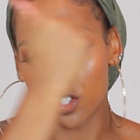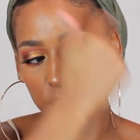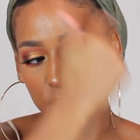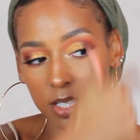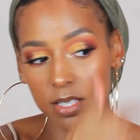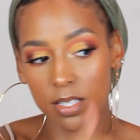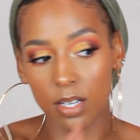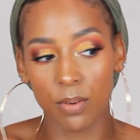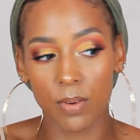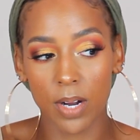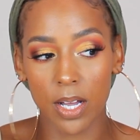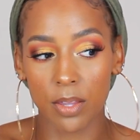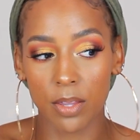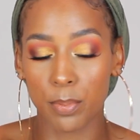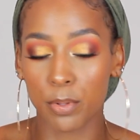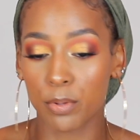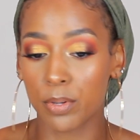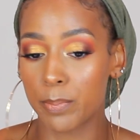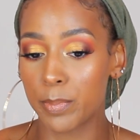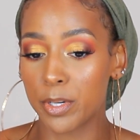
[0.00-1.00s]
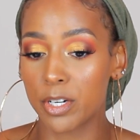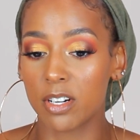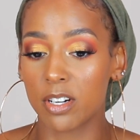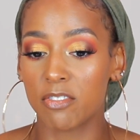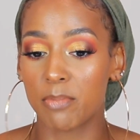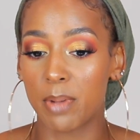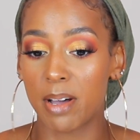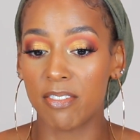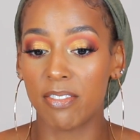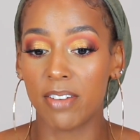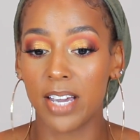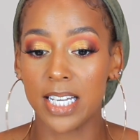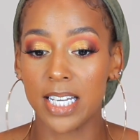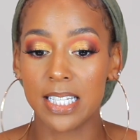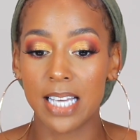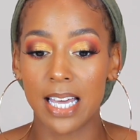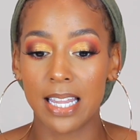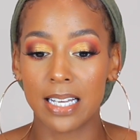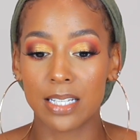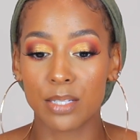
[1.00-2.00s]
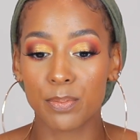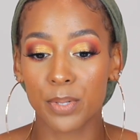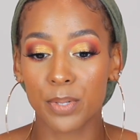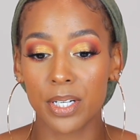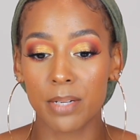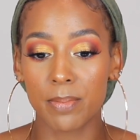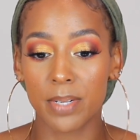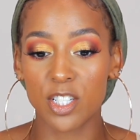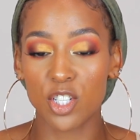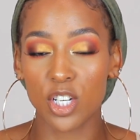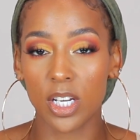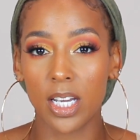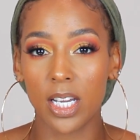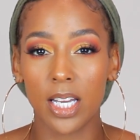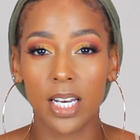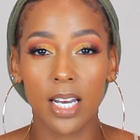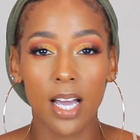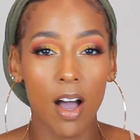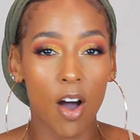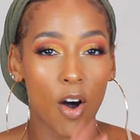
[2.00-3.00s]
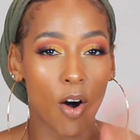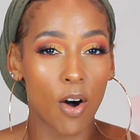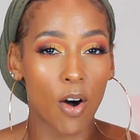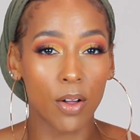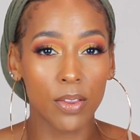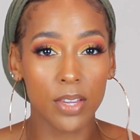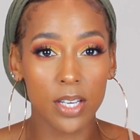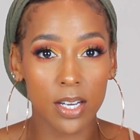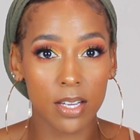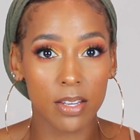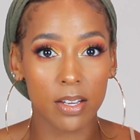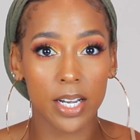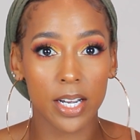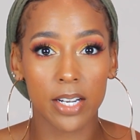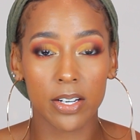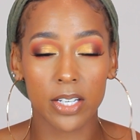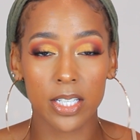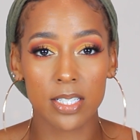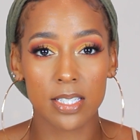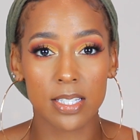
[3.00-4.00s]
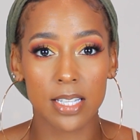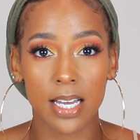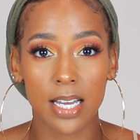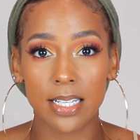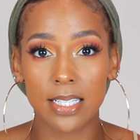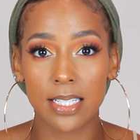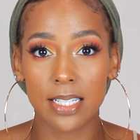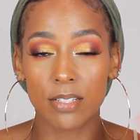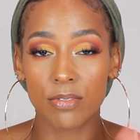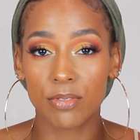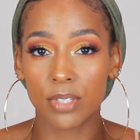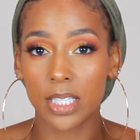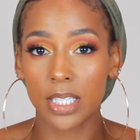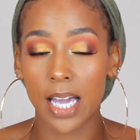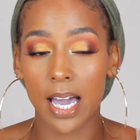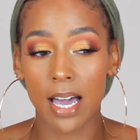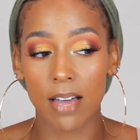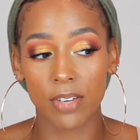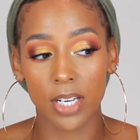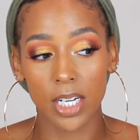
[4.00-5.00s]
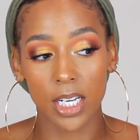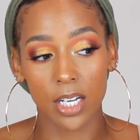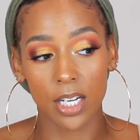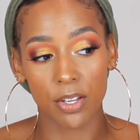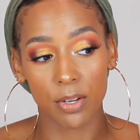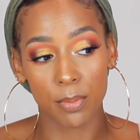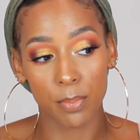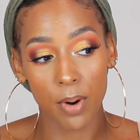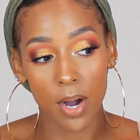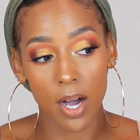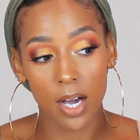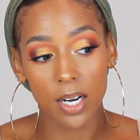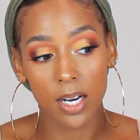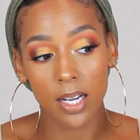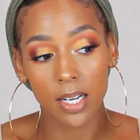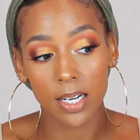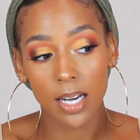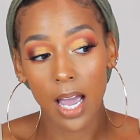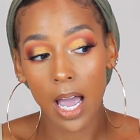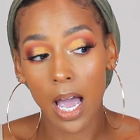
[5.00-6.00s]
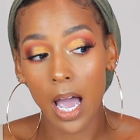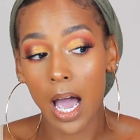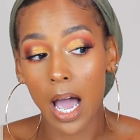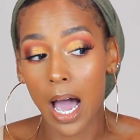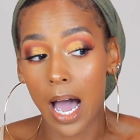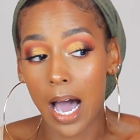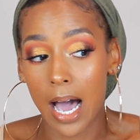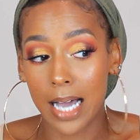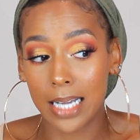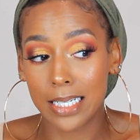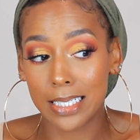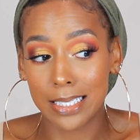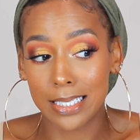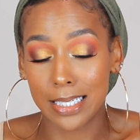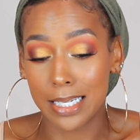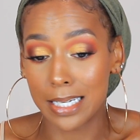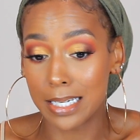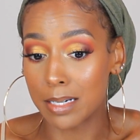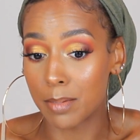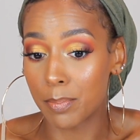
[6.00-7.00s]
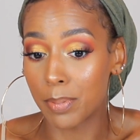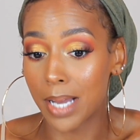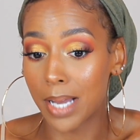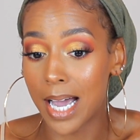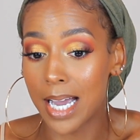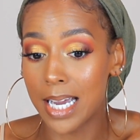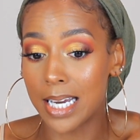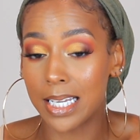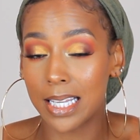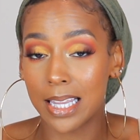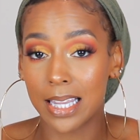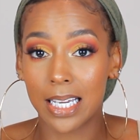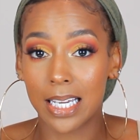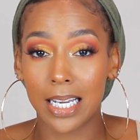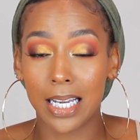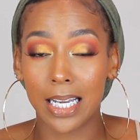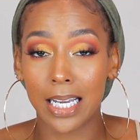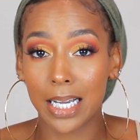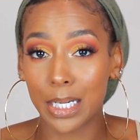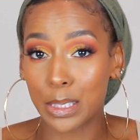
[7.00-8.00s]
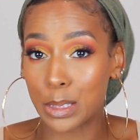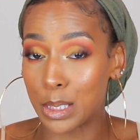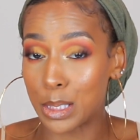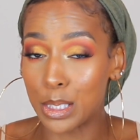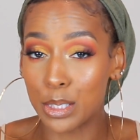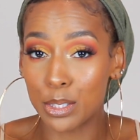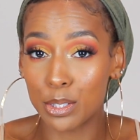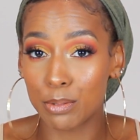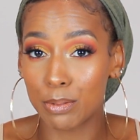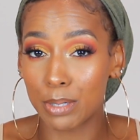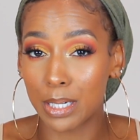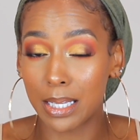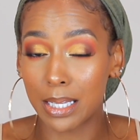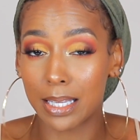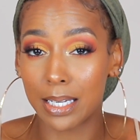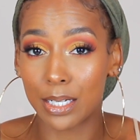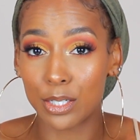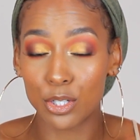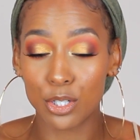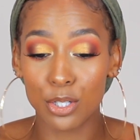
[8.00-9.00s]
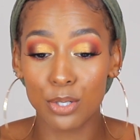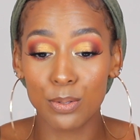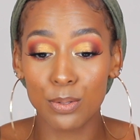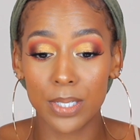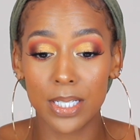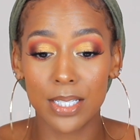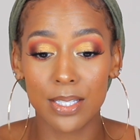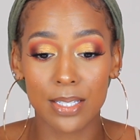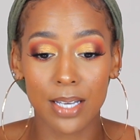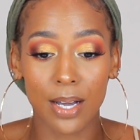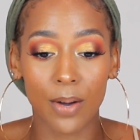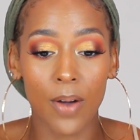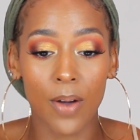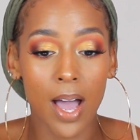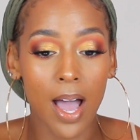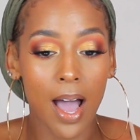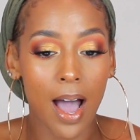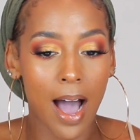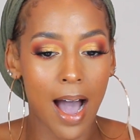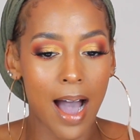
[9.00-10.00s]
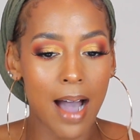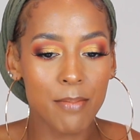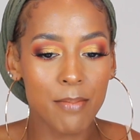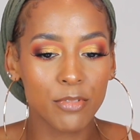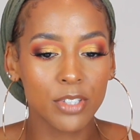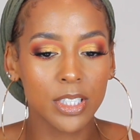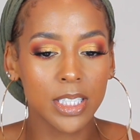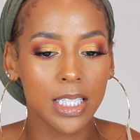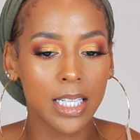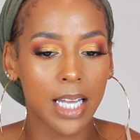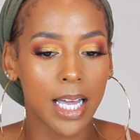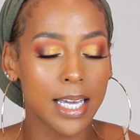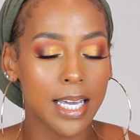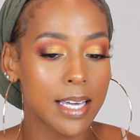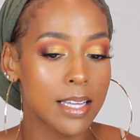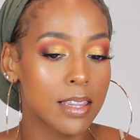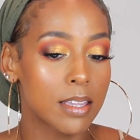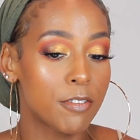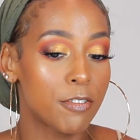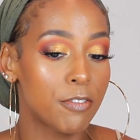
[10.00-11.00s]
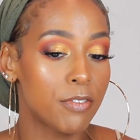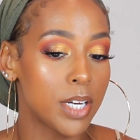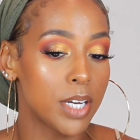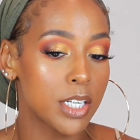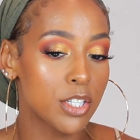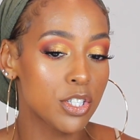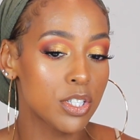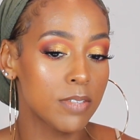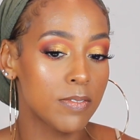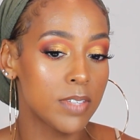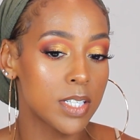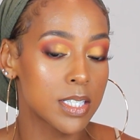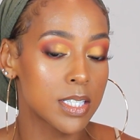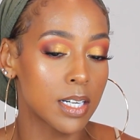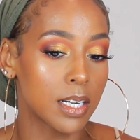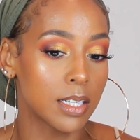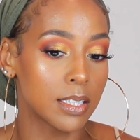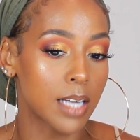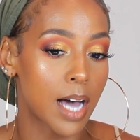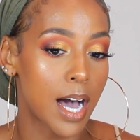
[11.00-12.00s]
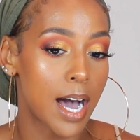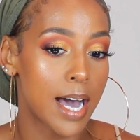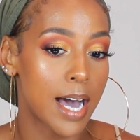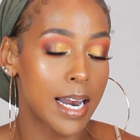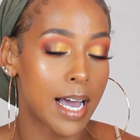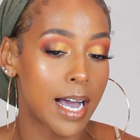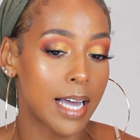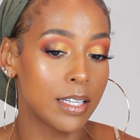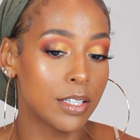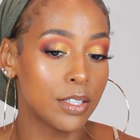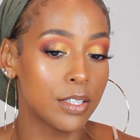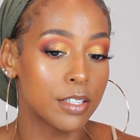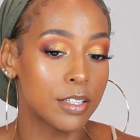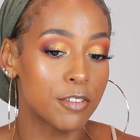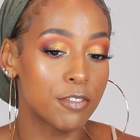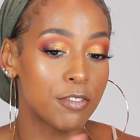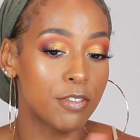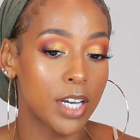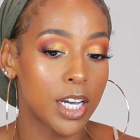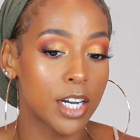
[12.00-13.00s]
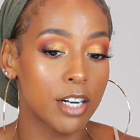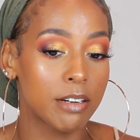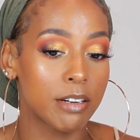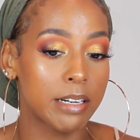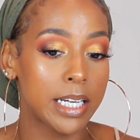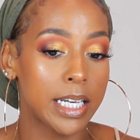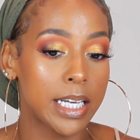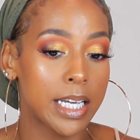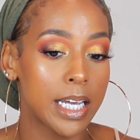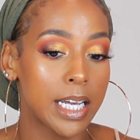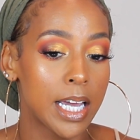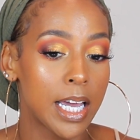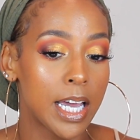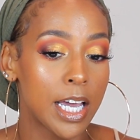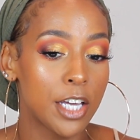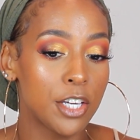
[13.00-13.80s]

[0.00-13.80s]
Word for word: just around the perimeter of my face, and that's pretty much it. All the other areas that didn't really have any other product, I didn't apply anything, didn't do anything to it. So I'm really liking the finish of this a lot. I look very,